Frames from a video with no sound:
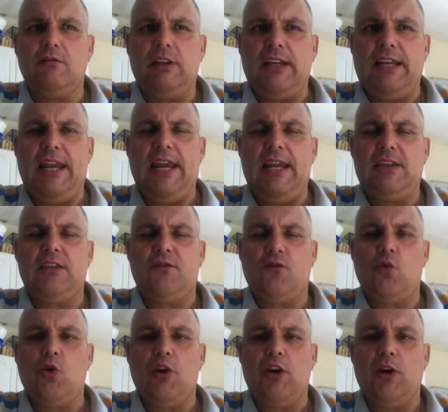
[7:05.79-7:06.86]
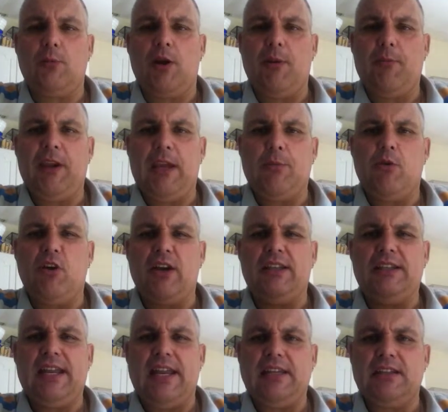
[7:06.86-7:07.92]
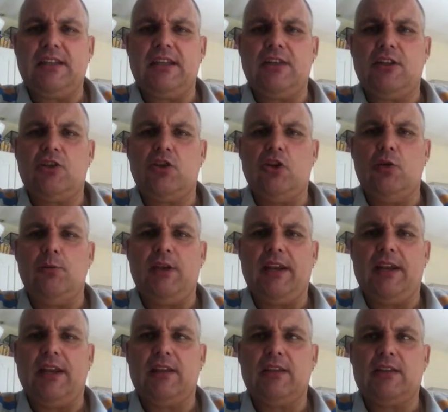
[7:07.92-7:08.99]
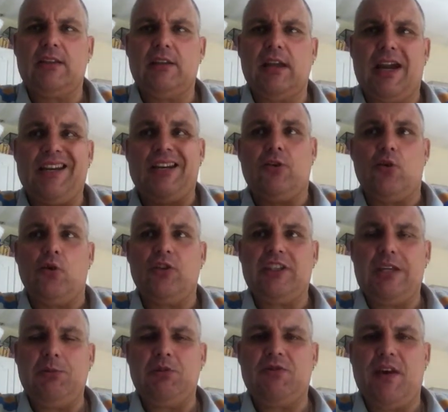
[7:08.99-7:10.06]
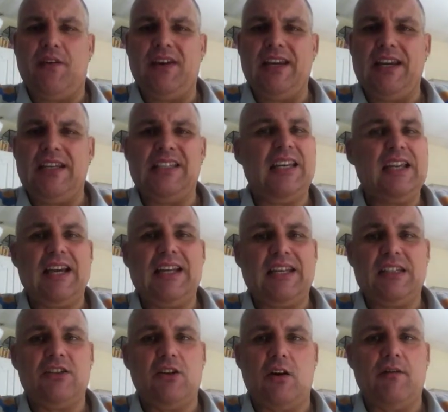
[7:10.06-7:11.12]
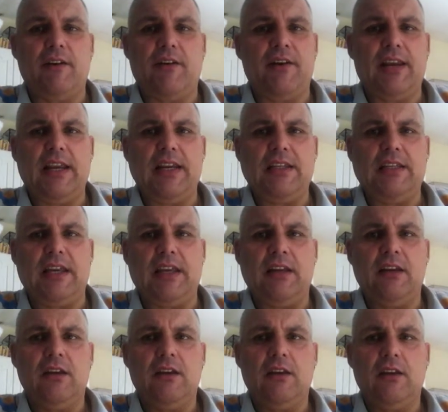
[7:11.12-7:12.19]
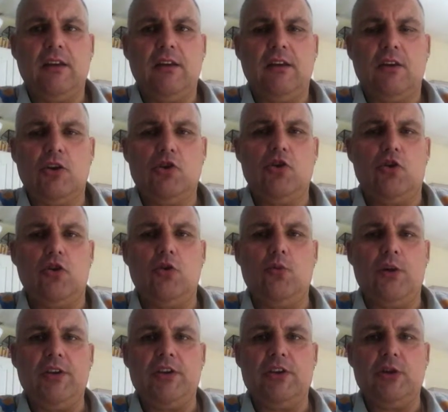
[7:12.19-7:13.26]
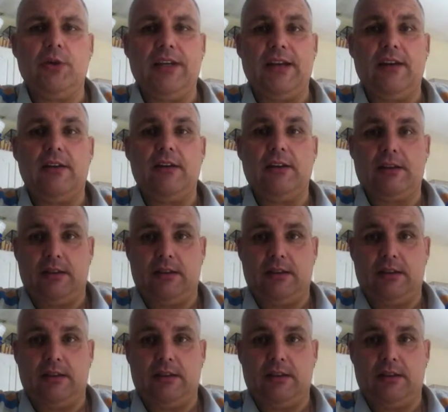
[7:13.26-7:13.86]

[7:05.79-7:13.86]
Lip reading: years of work by people condensed into 2 minutes, and it all seems very easy, and it's not very easy, because you're the ones doing it,